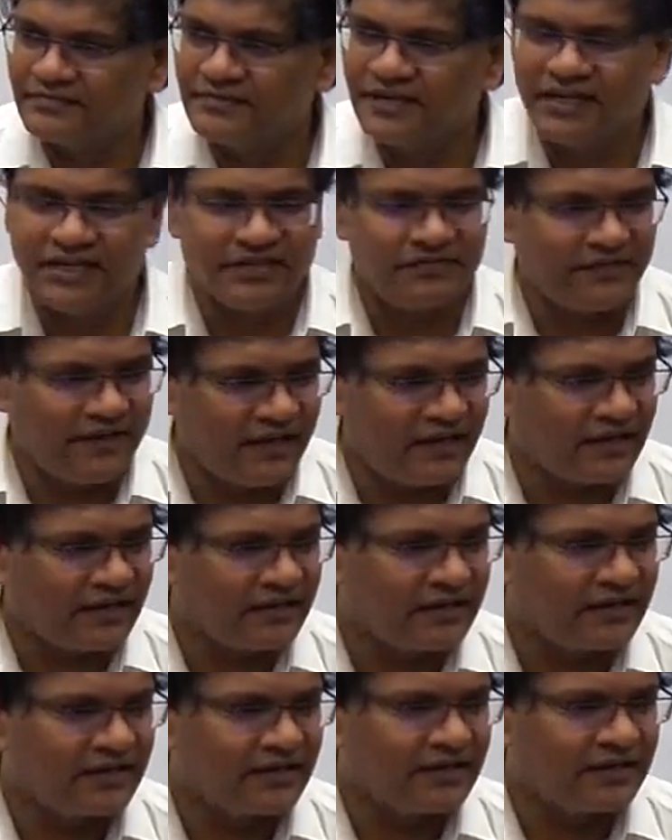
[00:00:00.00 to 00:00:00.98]
That is where
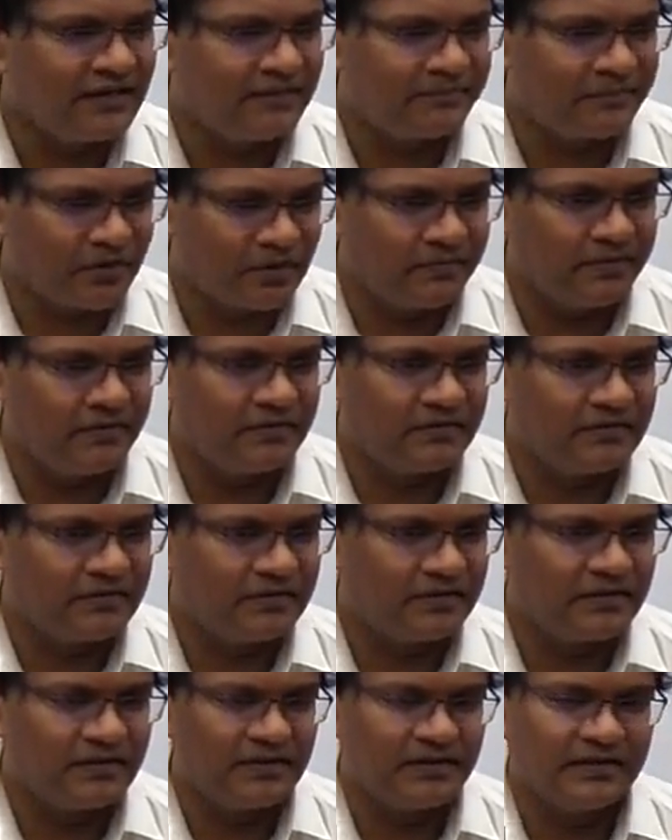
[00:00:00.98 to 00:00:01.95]
the problem.
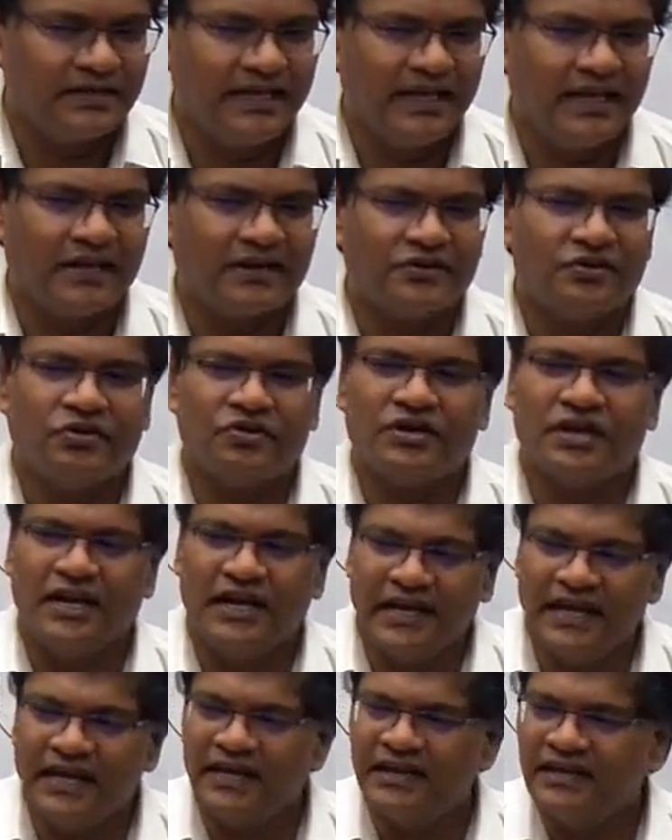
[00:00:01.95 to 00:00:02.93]
They are
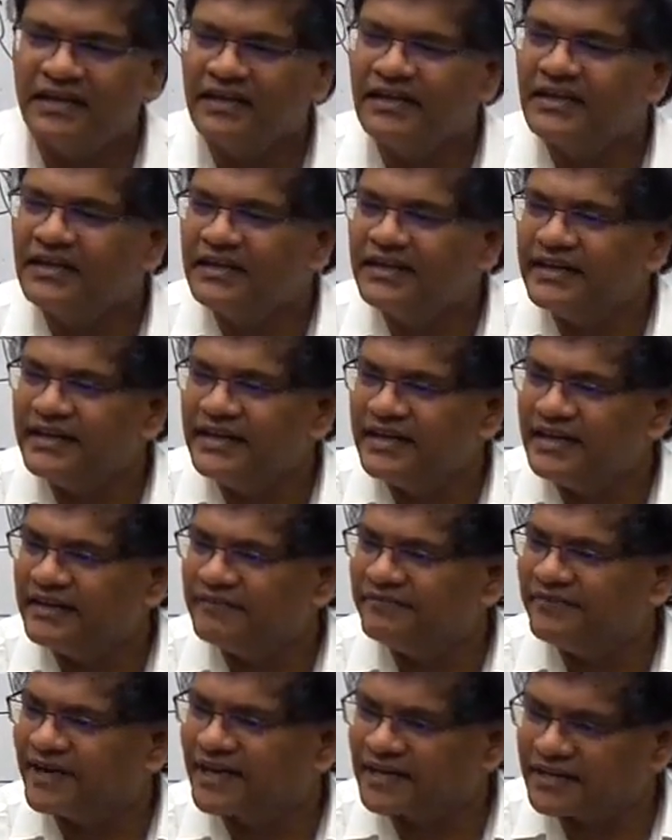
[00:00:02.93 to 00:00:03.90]
totally
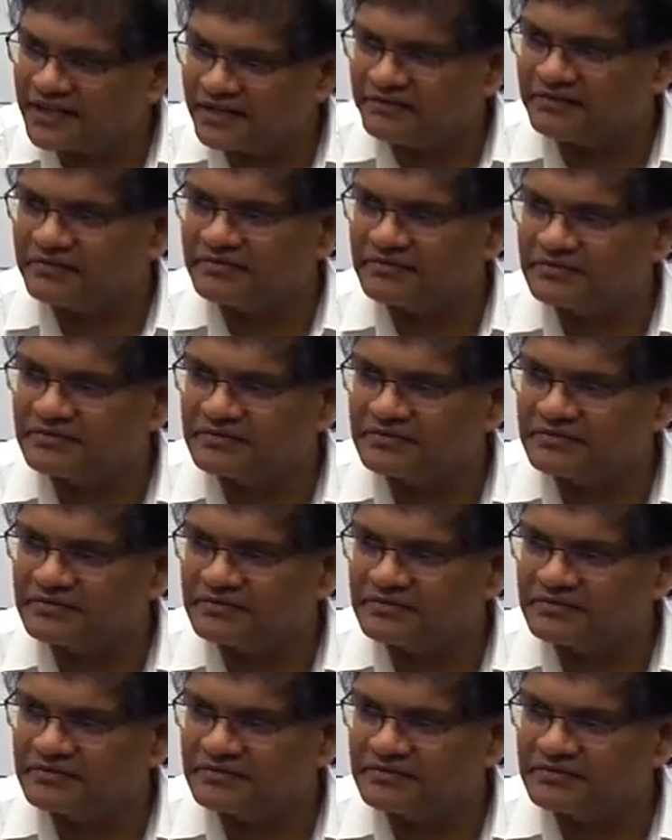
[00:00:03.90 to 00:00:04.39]
ineffective.